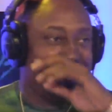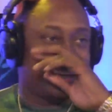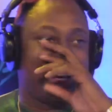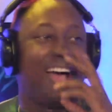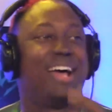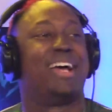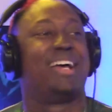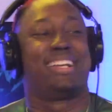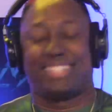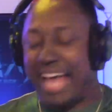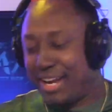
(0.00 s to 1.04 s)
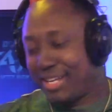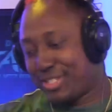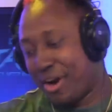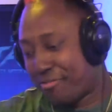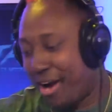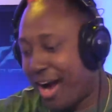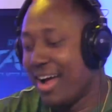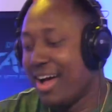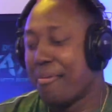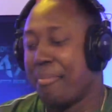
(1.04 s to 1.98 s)
So yeah, shout out to Starfire.
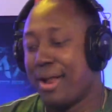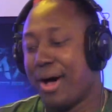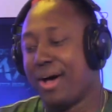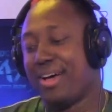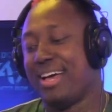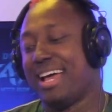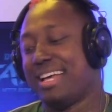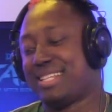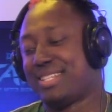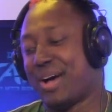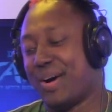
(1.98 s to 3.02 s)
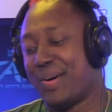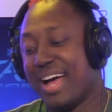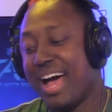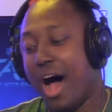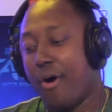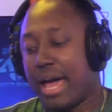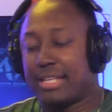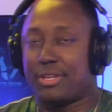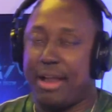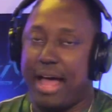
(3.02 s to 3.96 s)
But
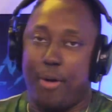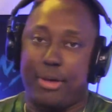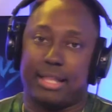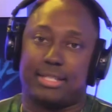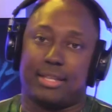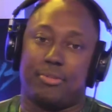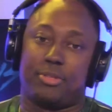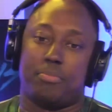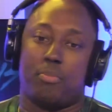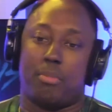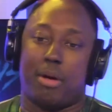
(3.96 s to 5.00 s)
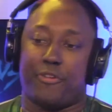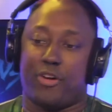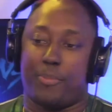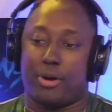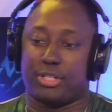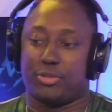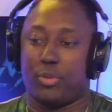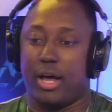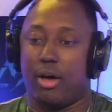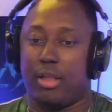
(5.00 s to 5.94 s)
so now we get to one of my favorite parts as
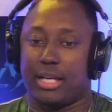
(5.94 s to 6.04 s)
well.